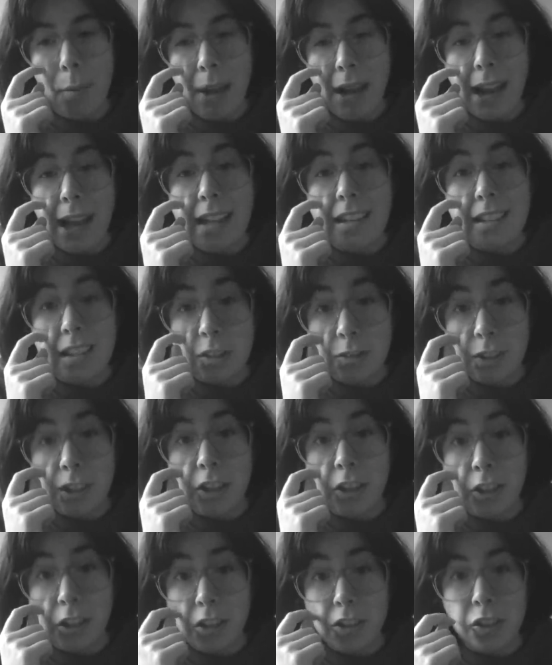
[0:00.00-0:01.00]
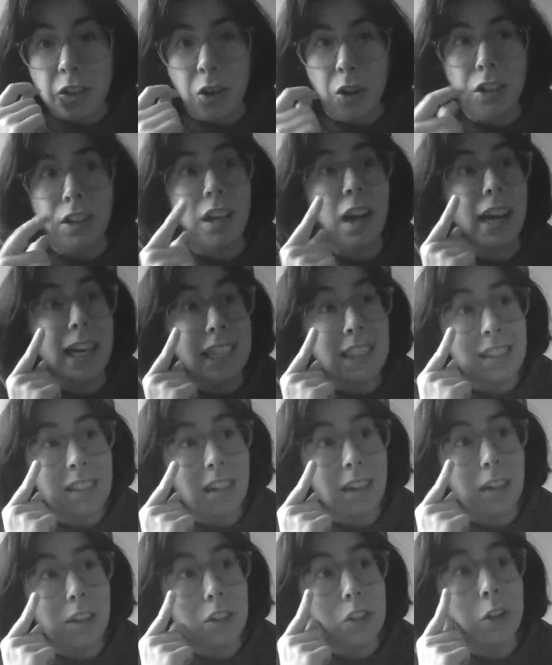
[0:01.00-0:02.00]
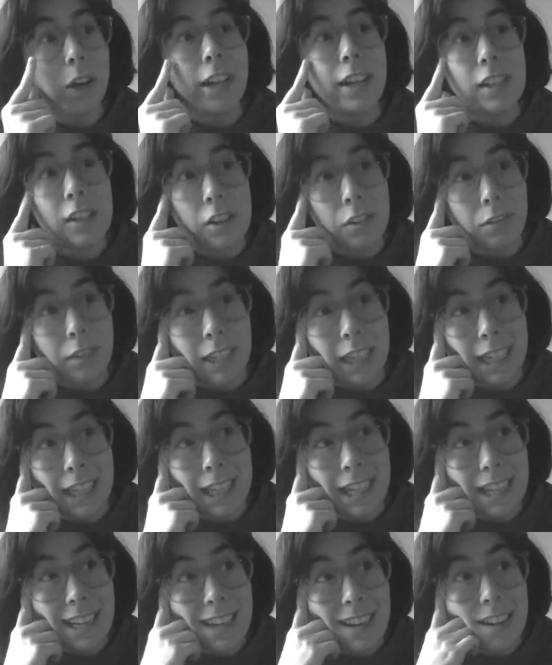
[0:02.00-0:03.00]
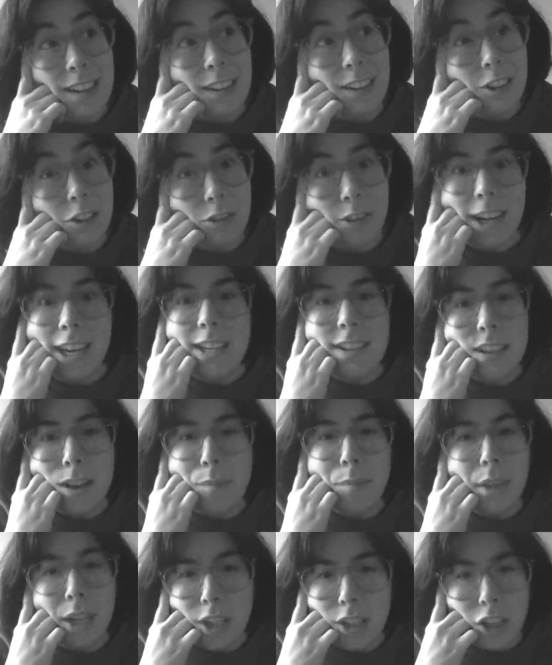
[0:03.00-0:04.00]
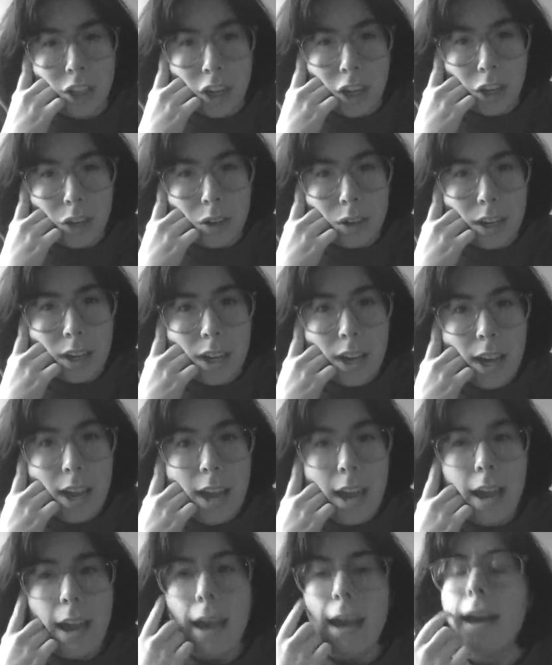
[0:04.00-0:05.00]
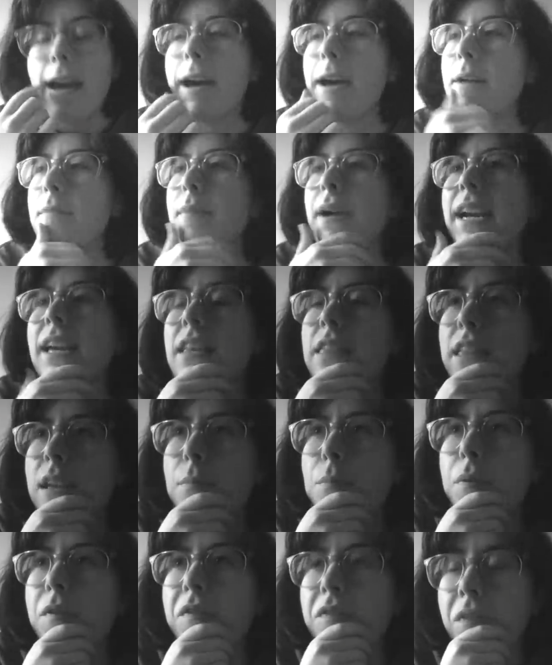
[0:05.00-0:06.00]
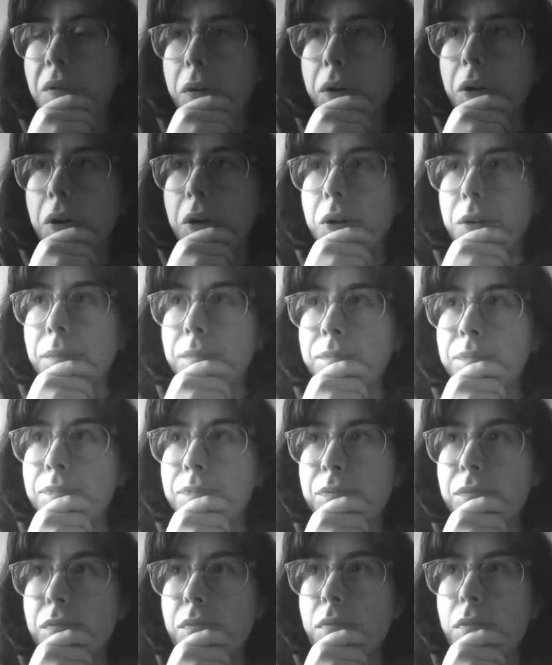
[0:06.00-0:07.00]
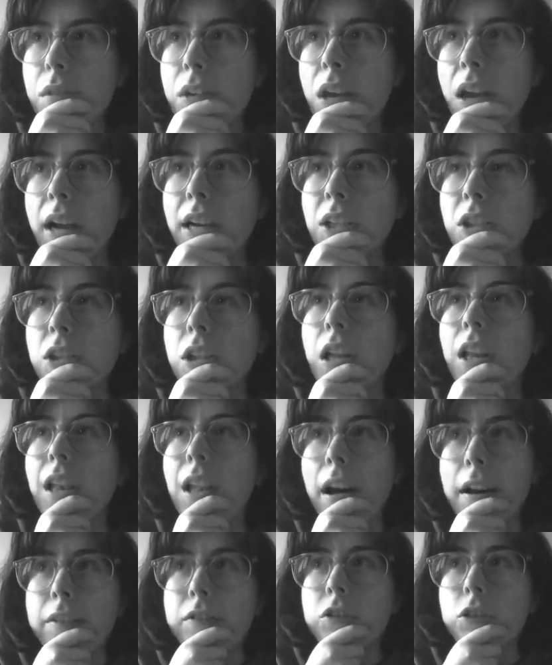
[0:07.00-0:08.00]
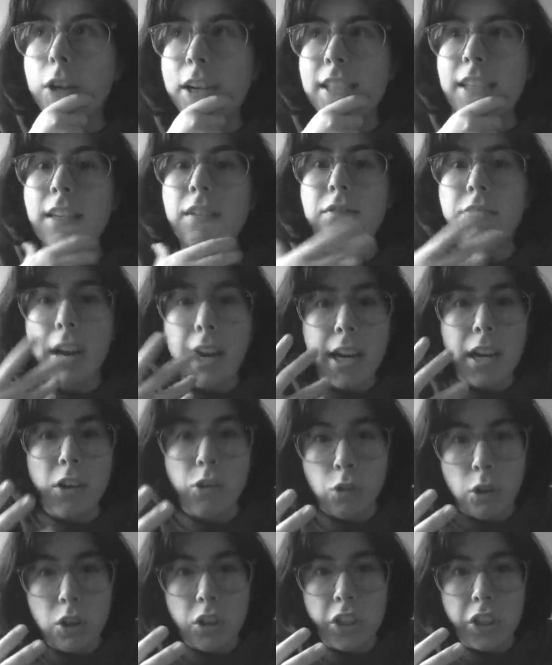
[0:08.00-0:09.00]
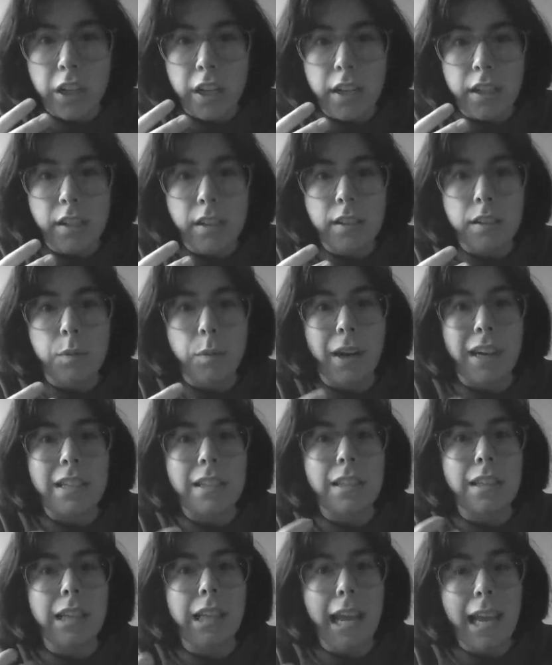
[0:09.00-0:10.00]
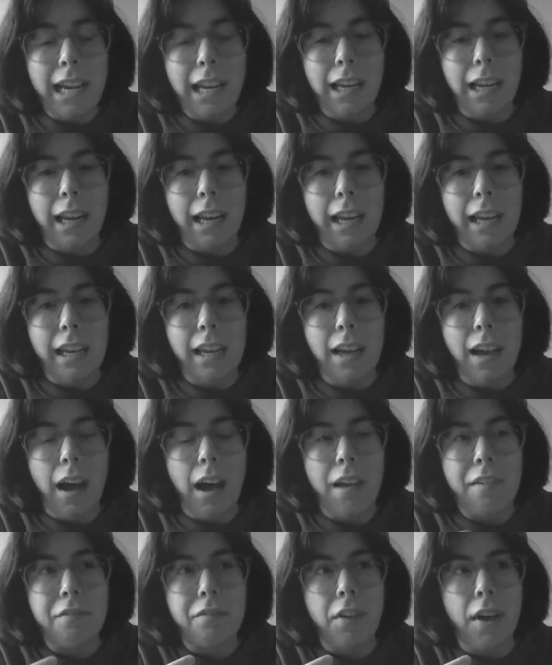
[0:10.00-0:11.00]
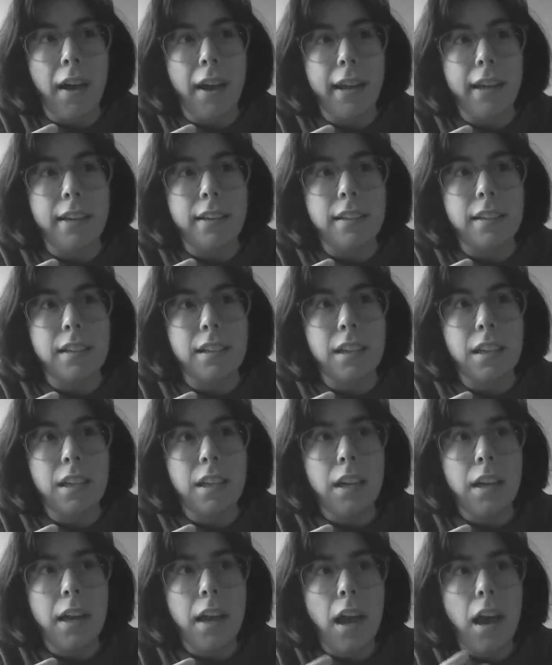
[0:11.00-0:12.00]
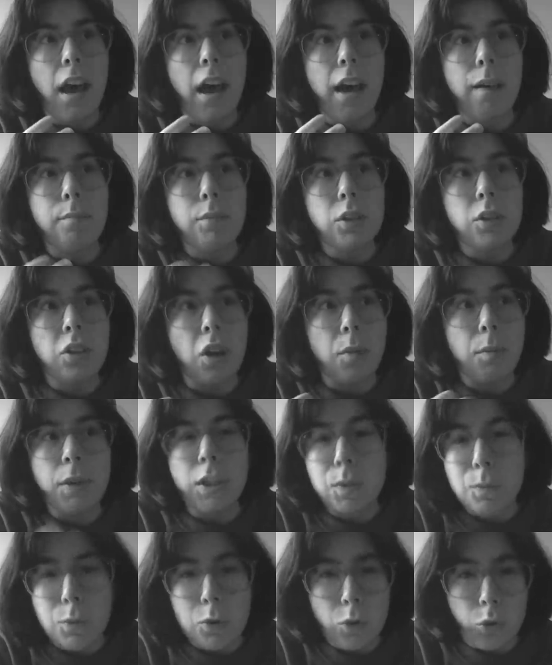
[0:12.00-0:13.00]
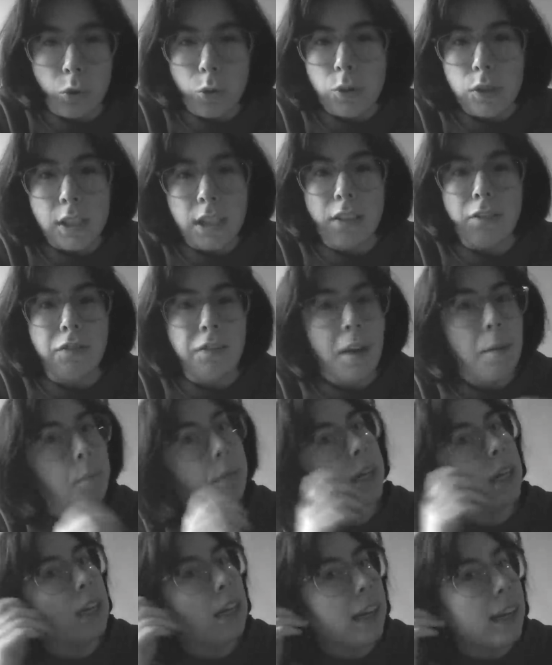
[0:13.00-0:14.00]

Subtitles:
As this video goes on, I start trying to really create something new. And I think before I used to love dressing very androgynous, whereas lately I find I'm so much more drawn to the feminine.